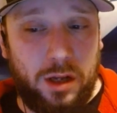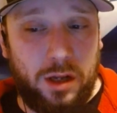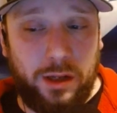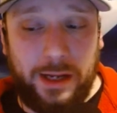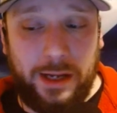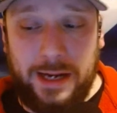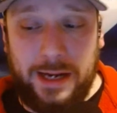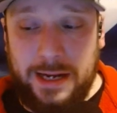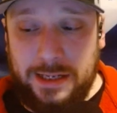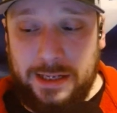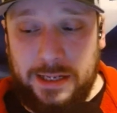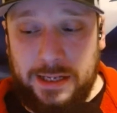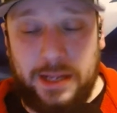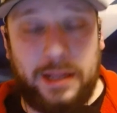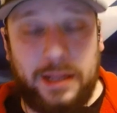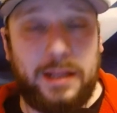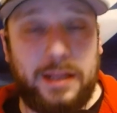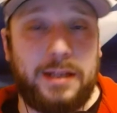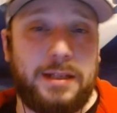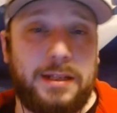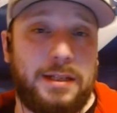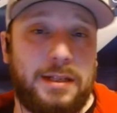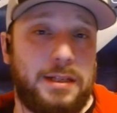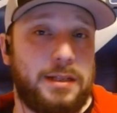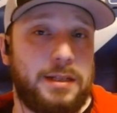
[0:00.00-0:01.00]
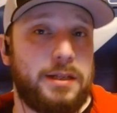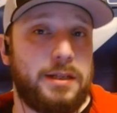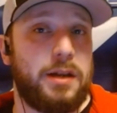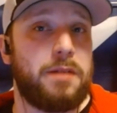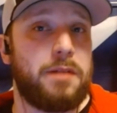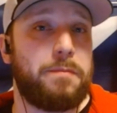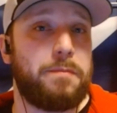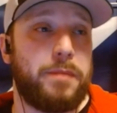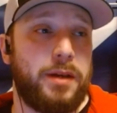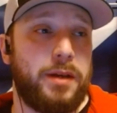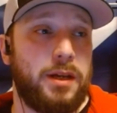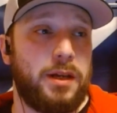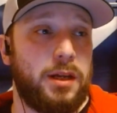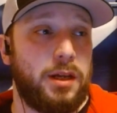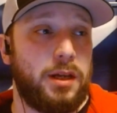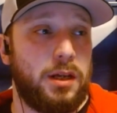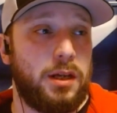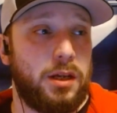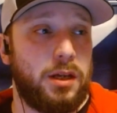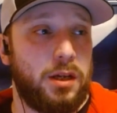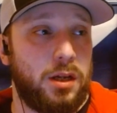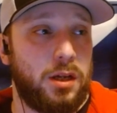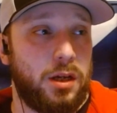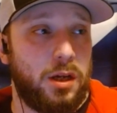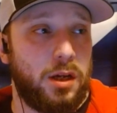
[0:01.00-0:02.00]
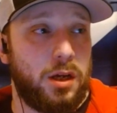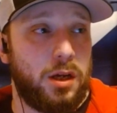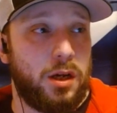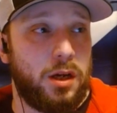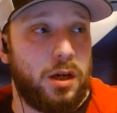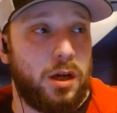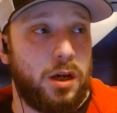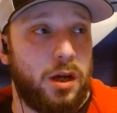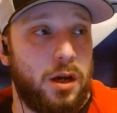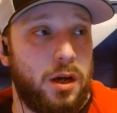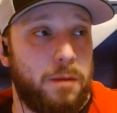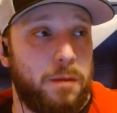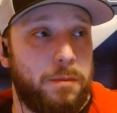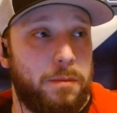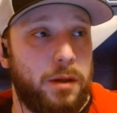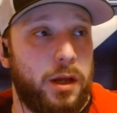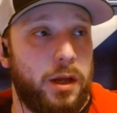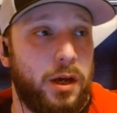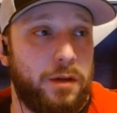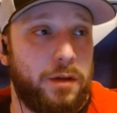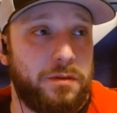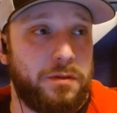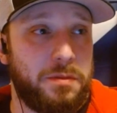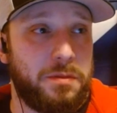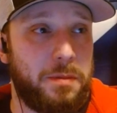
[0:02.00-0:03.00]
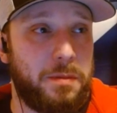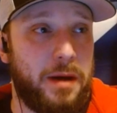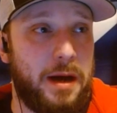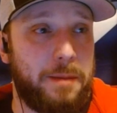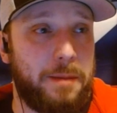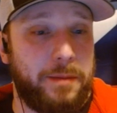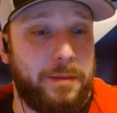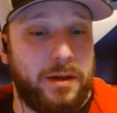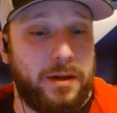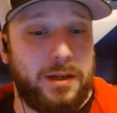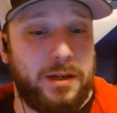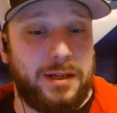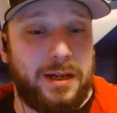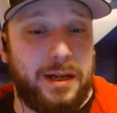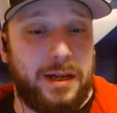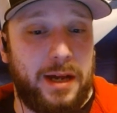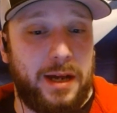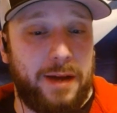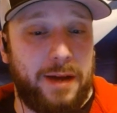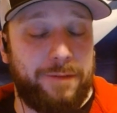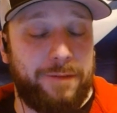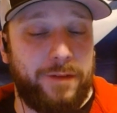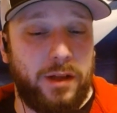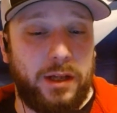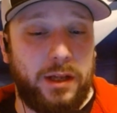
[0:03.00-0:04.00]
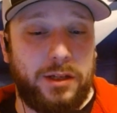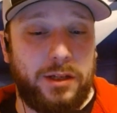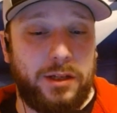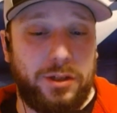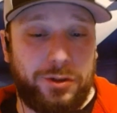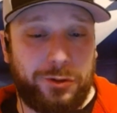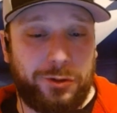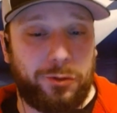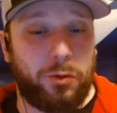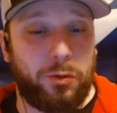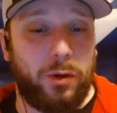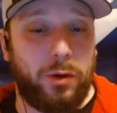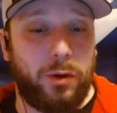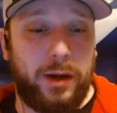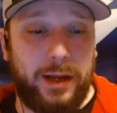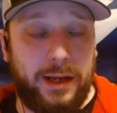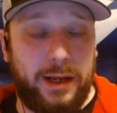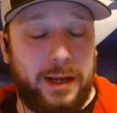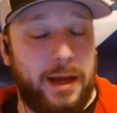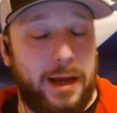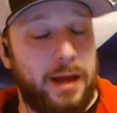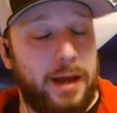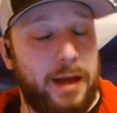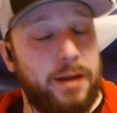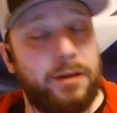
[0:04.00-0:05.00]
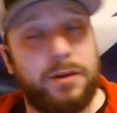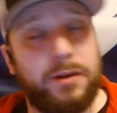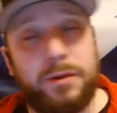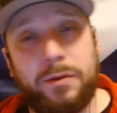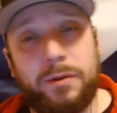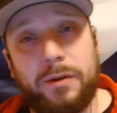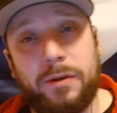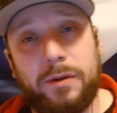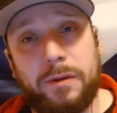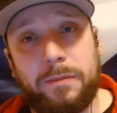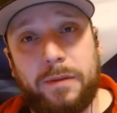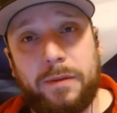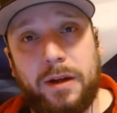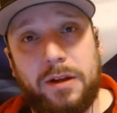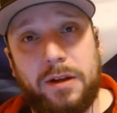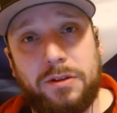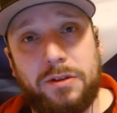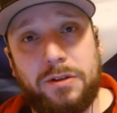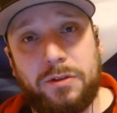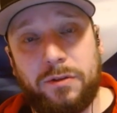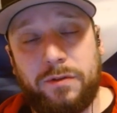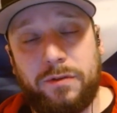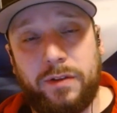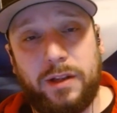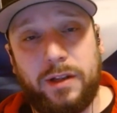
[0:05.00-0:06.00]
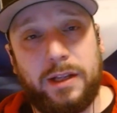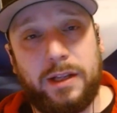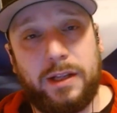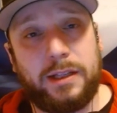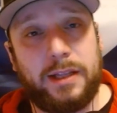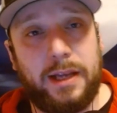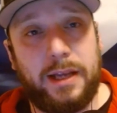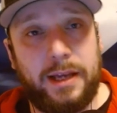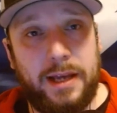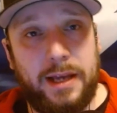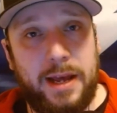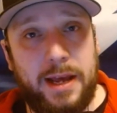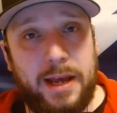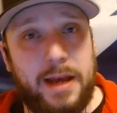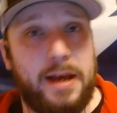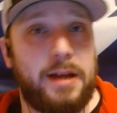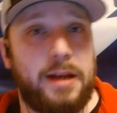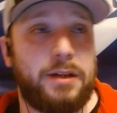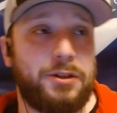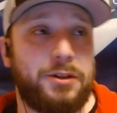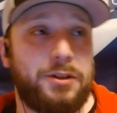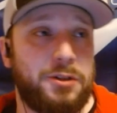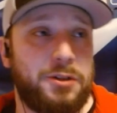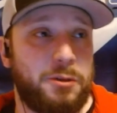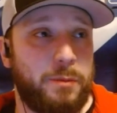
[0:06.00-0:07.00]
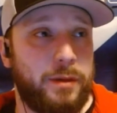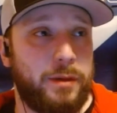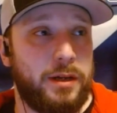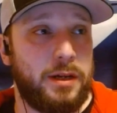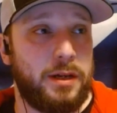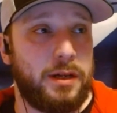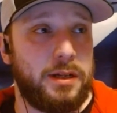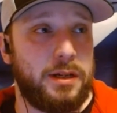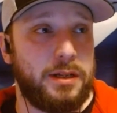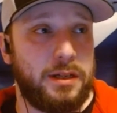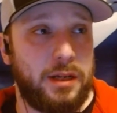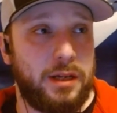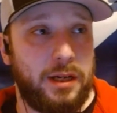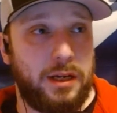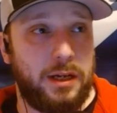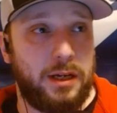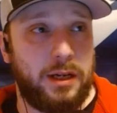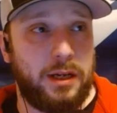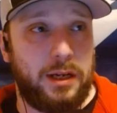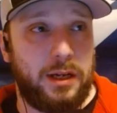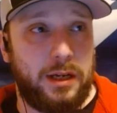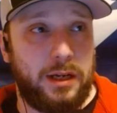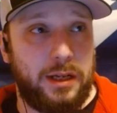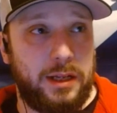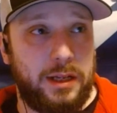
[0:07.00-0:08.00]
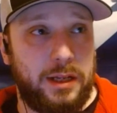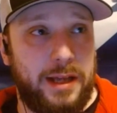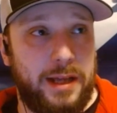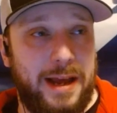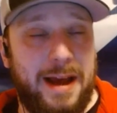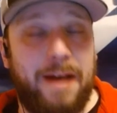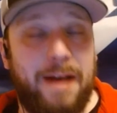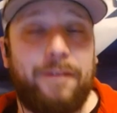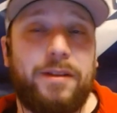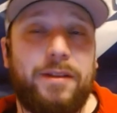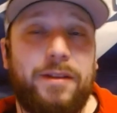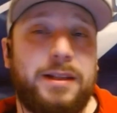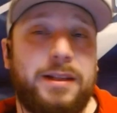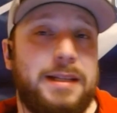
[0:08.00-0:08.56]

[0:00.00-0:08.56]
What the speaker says: like I said, this is going to be a playoff spot, because I feel like Detroit can do it, but I also feel like they can't, just because they have